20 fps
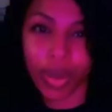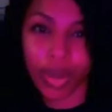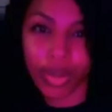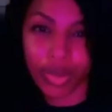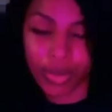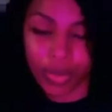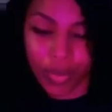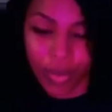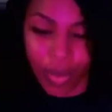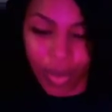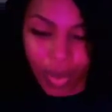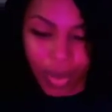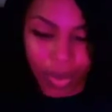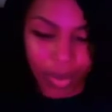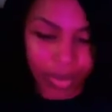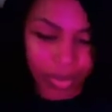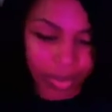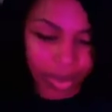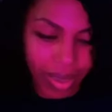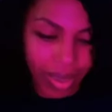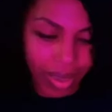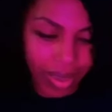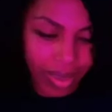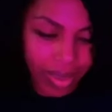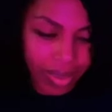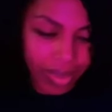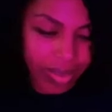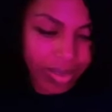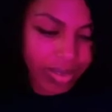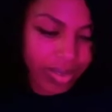on you all, okay?
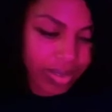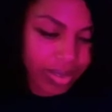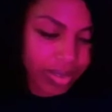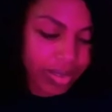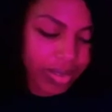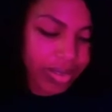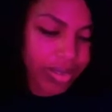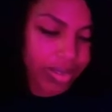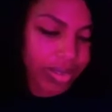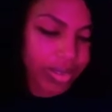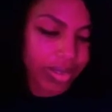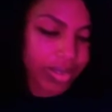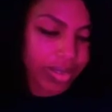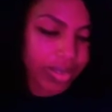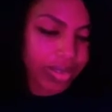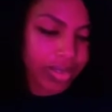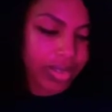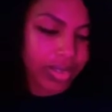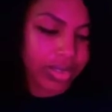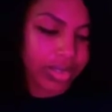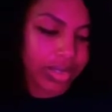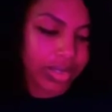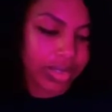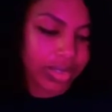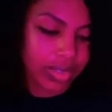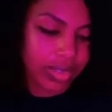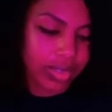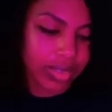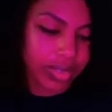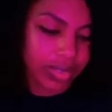Let
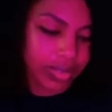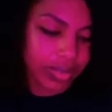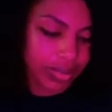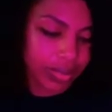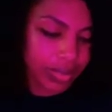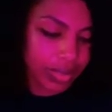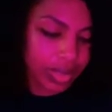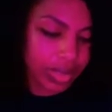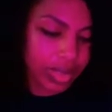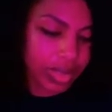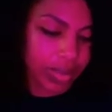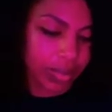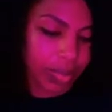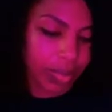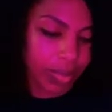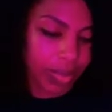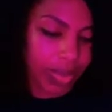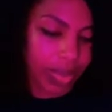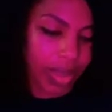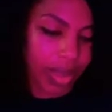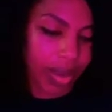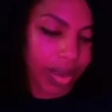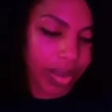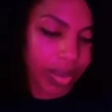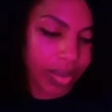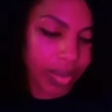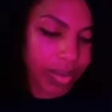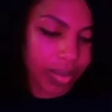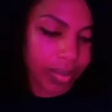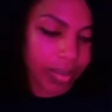me put that
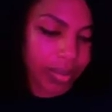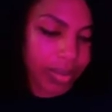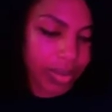up.